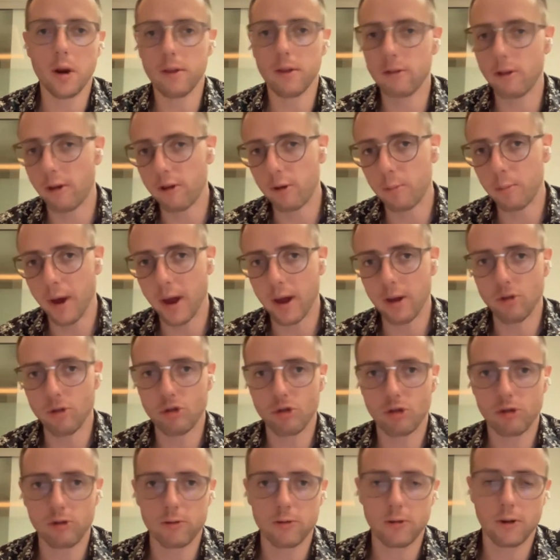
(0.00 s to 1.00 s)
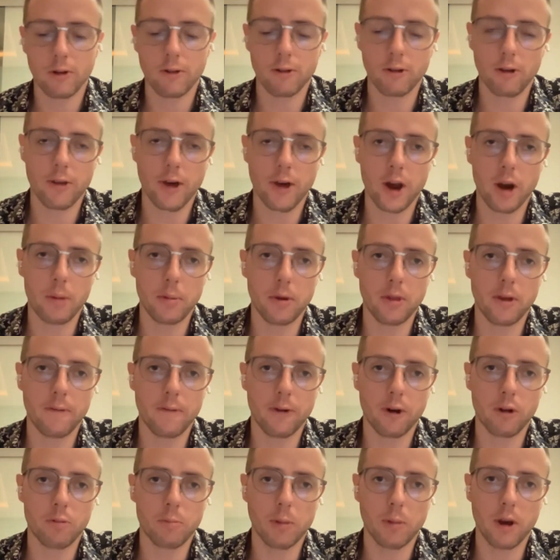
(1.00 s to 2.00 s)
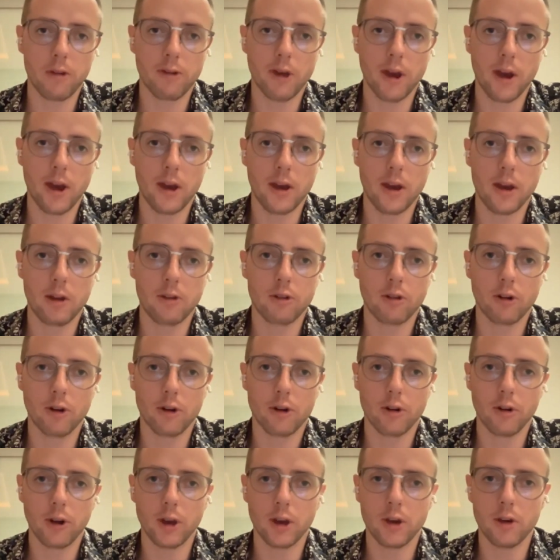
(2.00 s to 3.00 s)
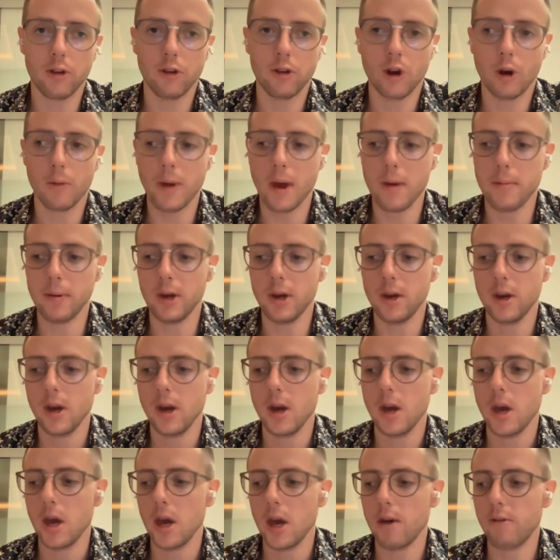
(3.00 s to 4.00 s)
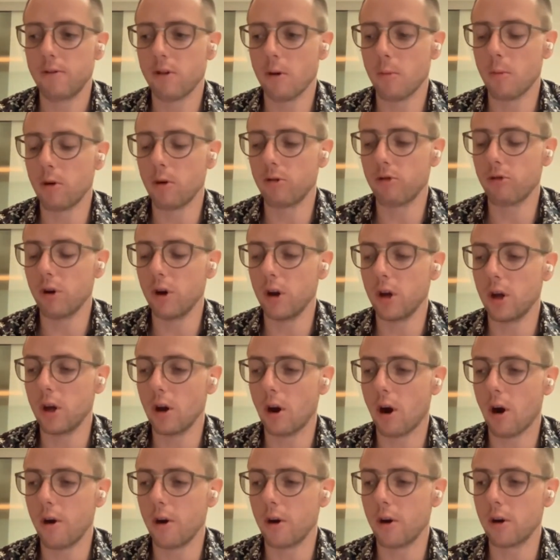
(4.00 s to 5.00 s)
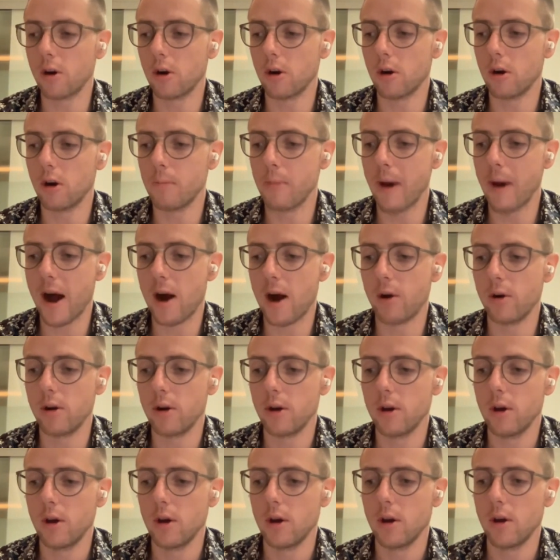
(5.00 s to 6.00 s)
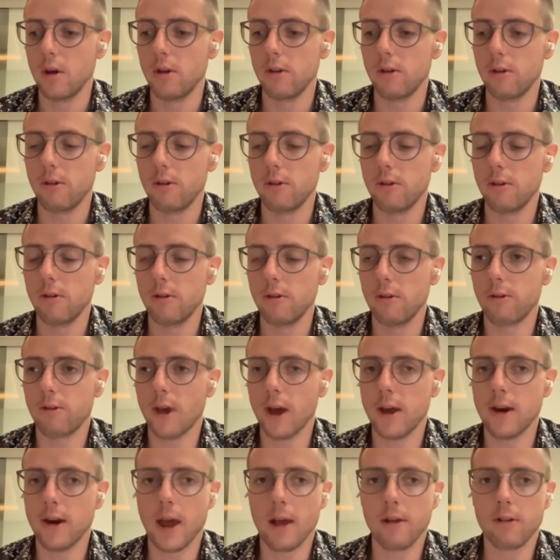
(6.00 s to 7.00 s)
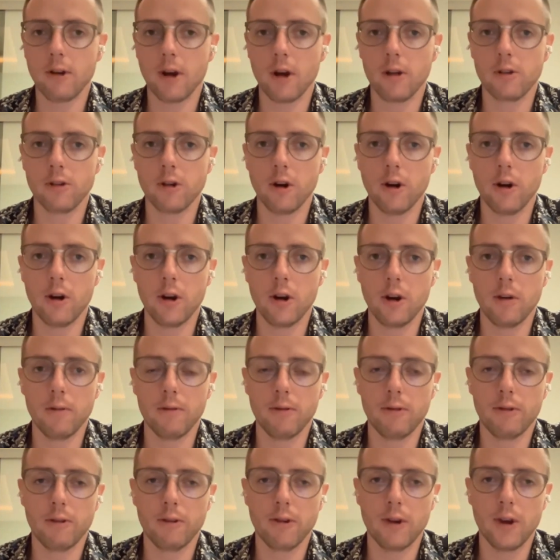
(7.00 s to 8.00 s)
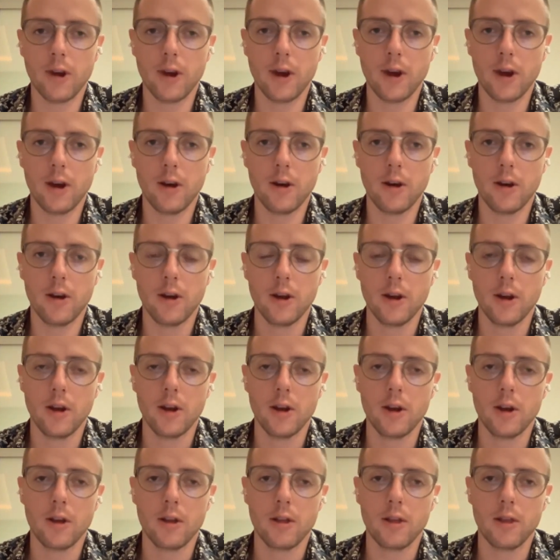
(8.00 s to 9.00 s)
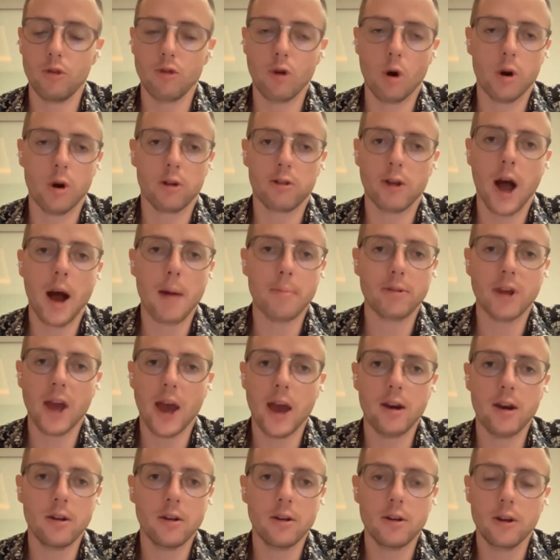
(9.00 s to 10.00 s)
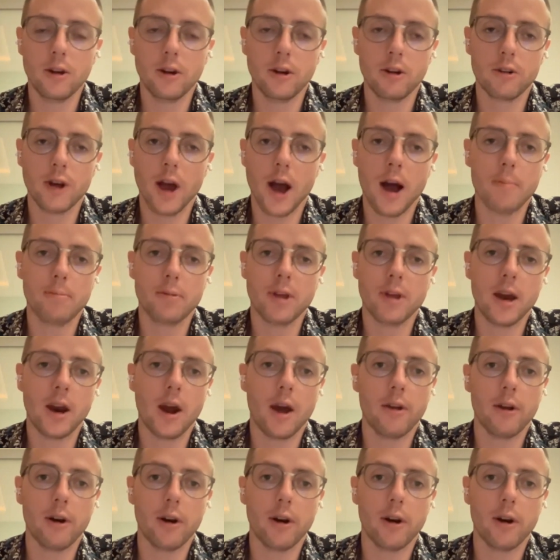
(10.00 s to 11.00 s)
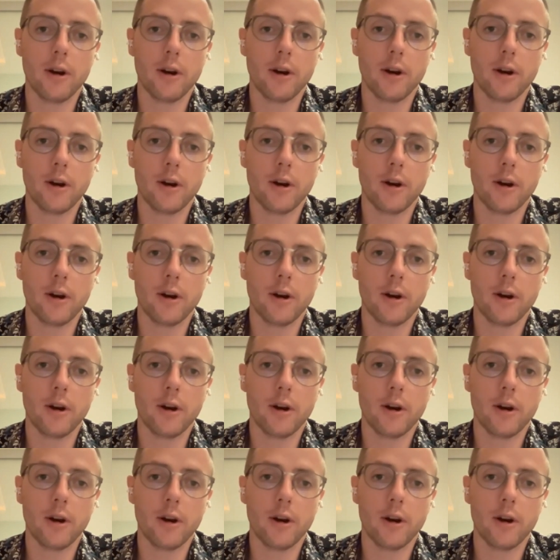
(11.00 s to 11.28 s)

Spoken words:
to this other page. And so that'll be the first place I internal link. Maybe if someone's reading an article about Zendesk alternatives and you wrote a top 10, here are top 10 other,